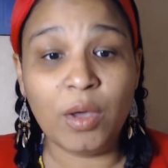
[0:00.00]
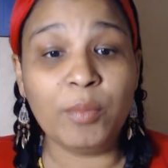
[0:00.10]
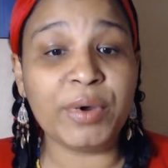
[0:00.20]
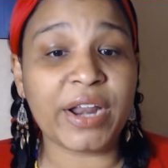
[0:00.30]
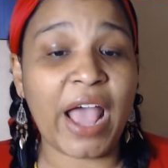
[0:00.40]

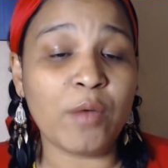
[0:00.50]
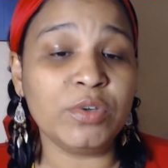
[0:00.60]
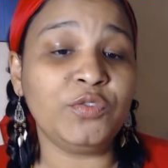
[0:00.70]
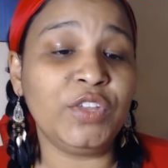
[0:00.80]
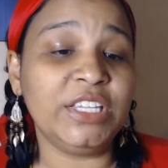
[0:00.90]
but I
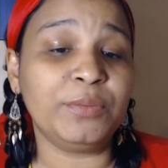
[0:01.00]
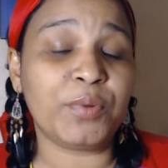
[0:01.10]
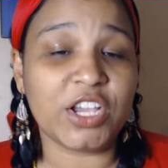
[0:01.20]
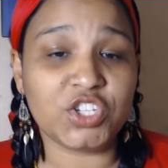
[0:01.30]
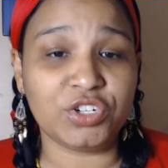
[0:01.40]
was feeling
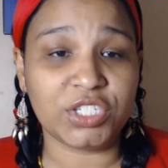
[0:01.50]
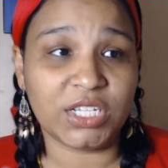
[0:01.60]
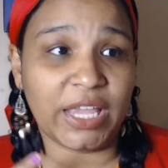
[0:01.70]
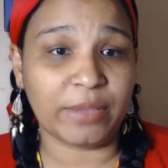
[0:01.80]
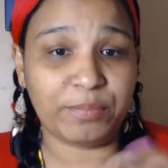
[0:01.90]
pressured to
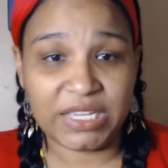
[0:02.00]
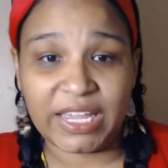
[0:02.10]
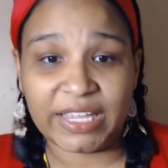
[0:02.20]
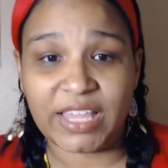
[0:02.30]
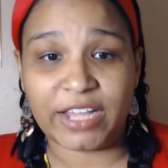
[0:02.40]
like be
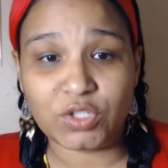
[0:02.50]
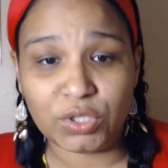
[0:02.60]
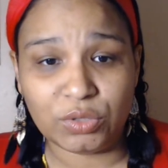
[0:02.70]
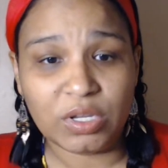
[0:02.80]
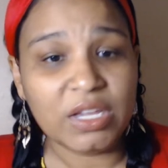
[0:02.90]
like that
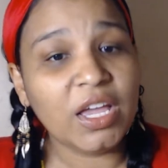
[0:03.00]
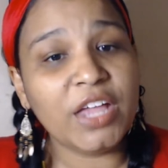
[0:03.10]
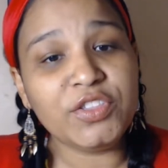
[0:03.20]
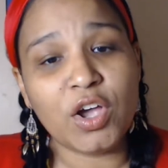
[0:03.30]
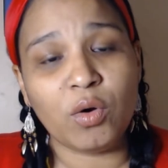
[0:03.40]
too.
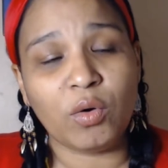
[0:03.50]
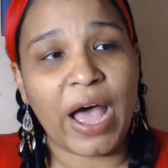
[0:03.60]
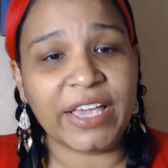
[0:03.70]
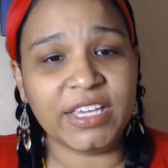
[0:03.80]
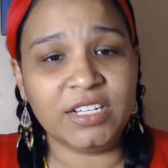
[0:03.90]
And no,
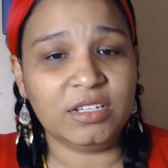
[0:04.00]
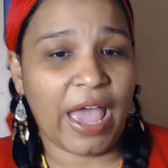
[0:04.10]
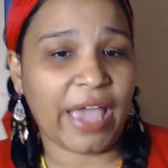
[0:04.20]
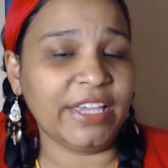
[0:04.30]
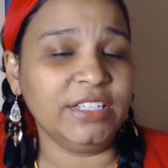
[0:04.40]
I can
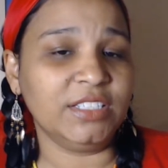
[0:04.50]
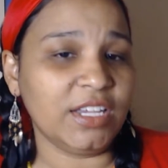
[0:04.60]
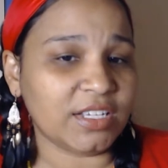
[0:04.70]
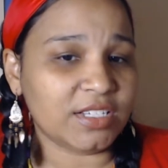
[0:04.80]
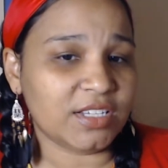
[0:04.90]
I can
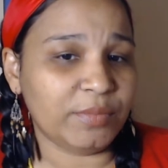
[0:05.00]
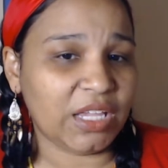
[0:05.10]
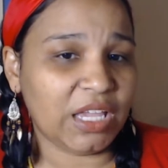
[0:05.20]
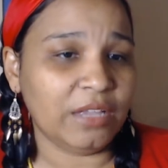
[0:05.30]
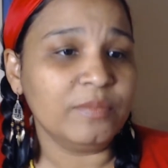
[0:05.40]
look at
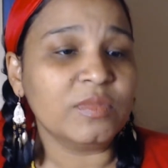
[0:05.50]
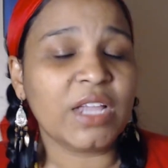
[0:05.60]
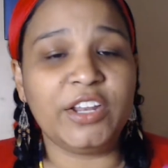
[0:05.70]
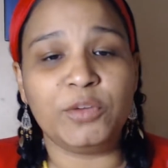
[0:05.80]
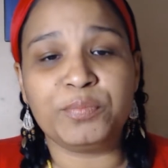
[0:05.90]
something
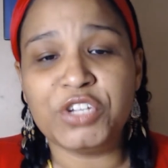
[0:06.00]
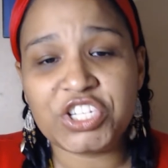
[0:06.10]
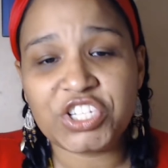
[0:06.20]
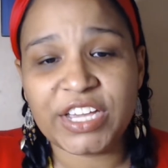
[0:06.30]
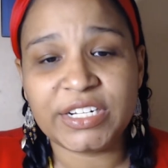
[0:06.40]
and
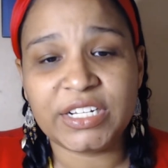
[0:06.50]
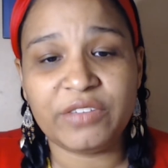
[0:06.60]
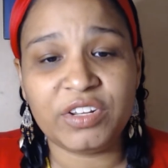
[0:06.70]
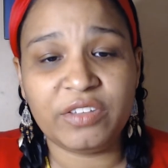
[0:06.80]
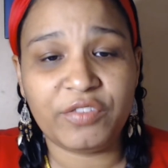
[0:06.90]
appreciate it
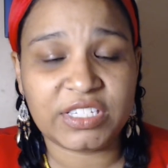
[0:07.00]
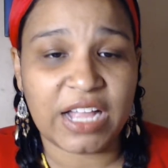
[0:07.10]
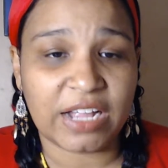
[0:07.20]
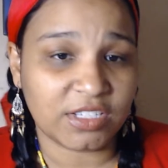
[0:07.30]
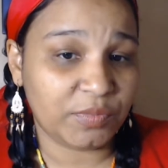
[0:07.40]
even if it's
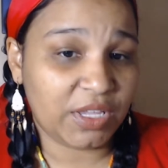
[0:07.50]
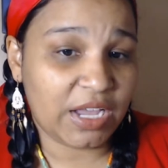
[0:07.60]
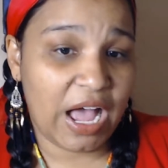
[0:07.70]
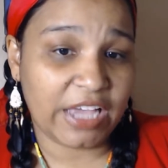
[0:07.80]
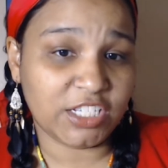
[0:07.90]
not something
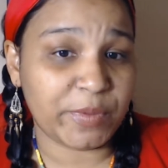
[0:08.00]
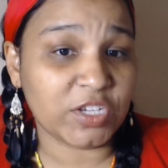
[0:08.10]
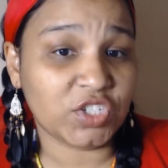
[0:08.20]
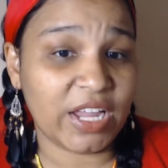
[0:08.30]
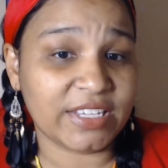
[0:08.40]
I
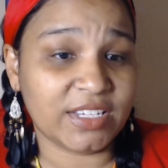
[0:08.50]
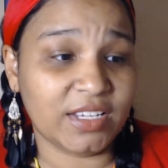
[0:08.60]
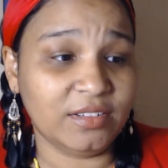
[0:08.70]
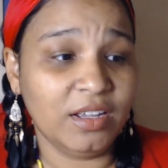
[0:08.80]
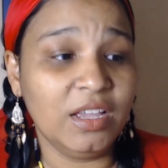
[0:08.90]
specialize
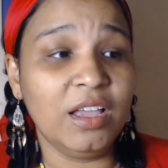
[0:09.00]
in.